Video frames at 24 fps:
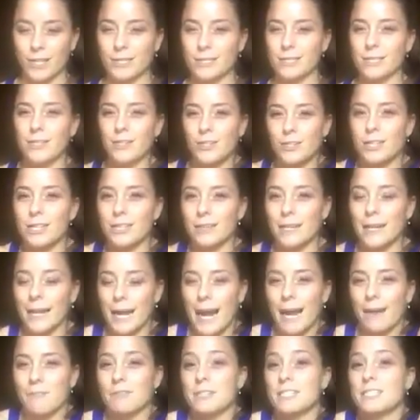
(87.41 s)
It's a good thing that I
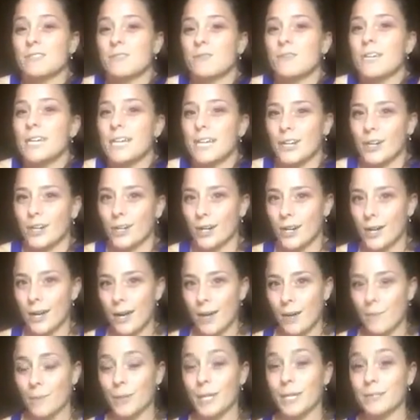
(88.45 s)
have this fear
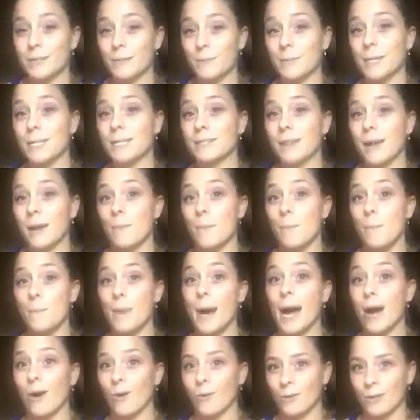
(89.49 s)
because it means I'm
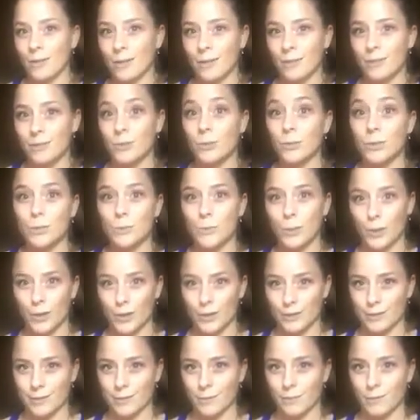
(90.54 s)
about to
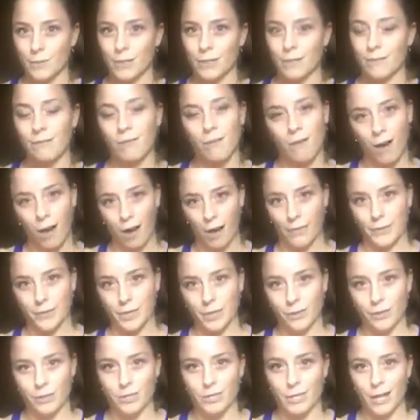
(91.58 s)
experience something on the
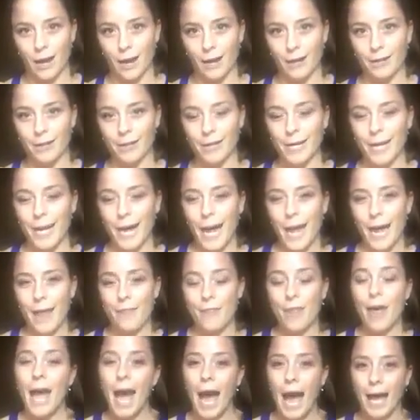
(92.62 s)
other side.
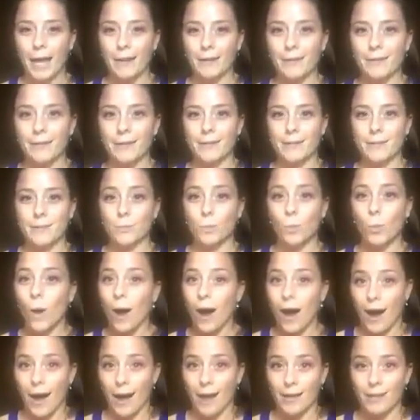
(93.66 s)
And that is
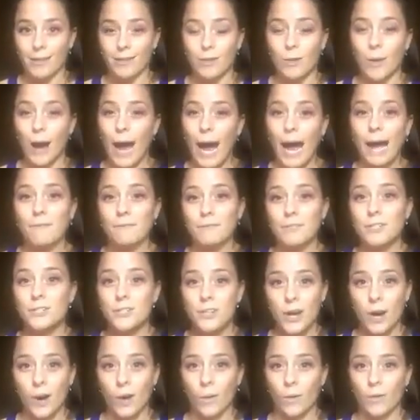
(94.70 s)
why you have to
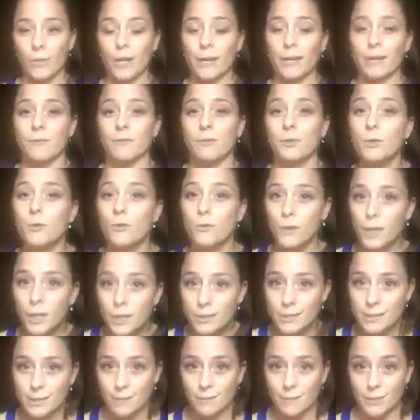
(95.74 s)
know that if you fear
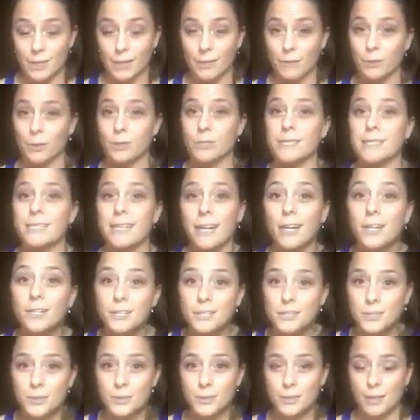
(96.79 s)
something, if you're scared
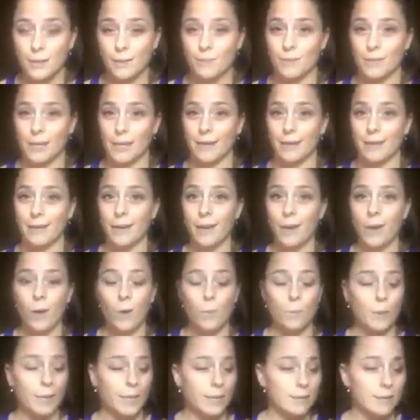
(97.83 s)
to do something
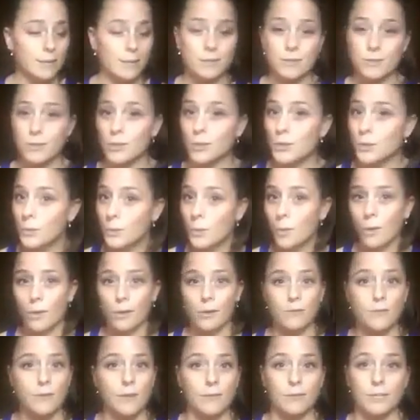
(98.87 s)
because it's new or
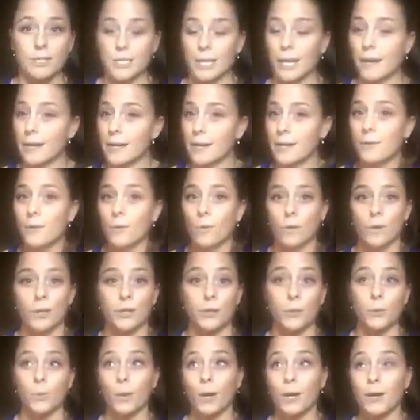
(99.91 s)
you've never done it or
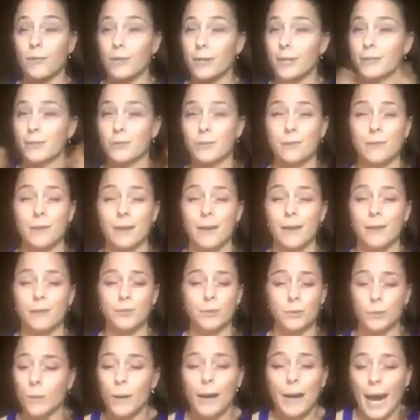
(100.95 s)
you're wondering,
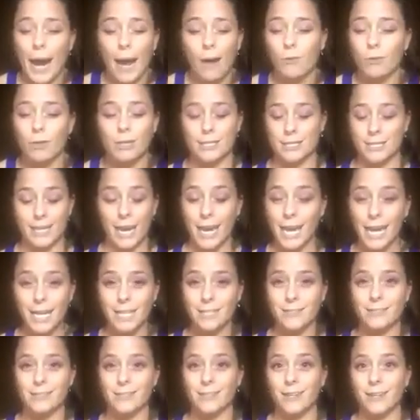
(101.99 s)
do I have what it
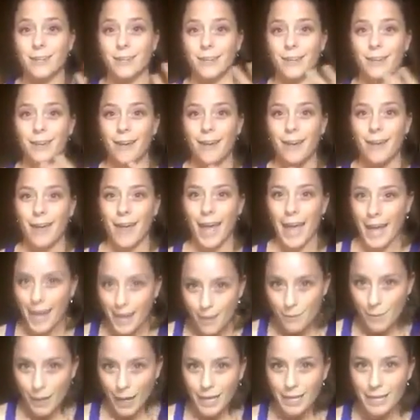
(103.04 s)
takes?
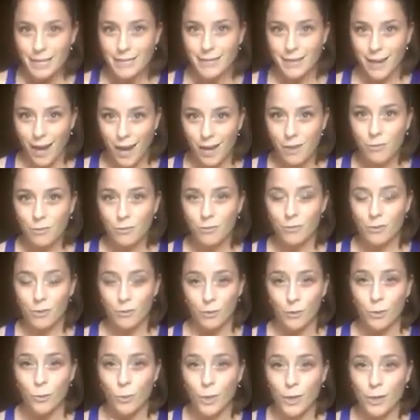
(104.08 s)
Am I enough?
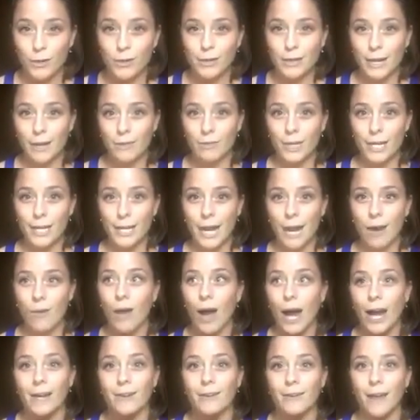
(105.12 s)
If you're wondering that right now,
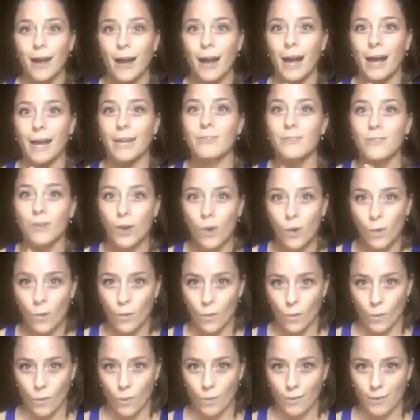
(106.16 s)
I
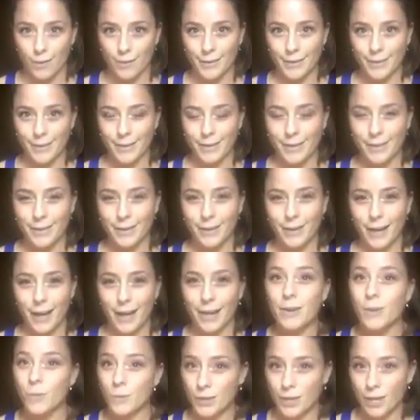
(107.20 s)
know
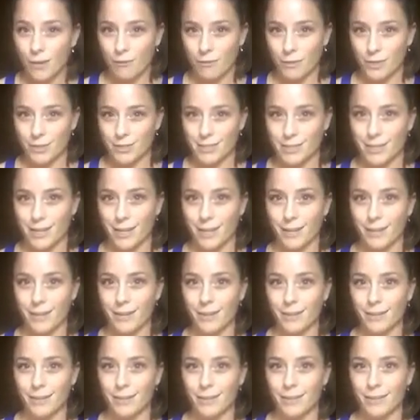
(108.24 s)
what that feels
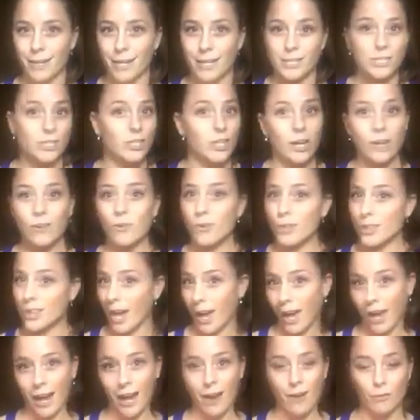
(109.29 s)
like. I struggle with
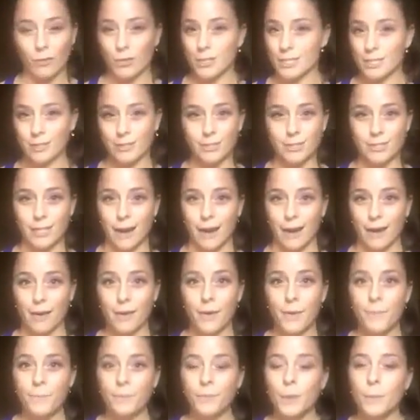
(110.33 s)
that every single day.
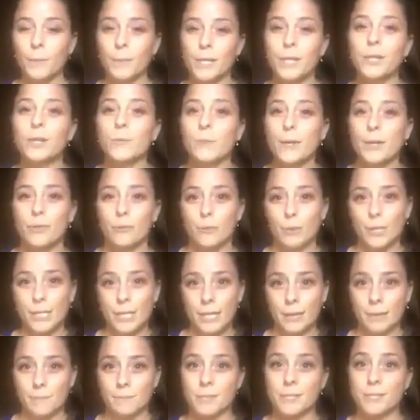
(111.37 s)
But here are my 3
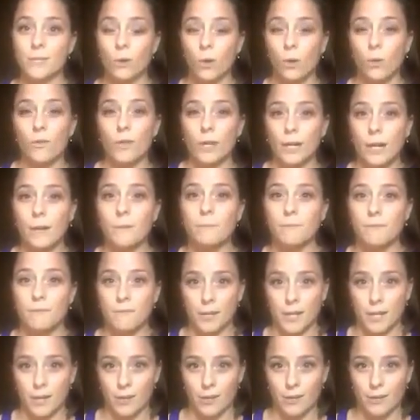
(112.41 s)
tips to overcome
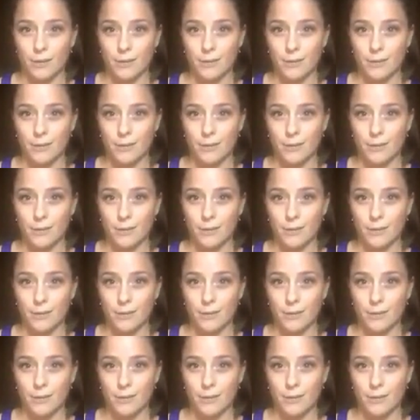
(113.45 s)
fear.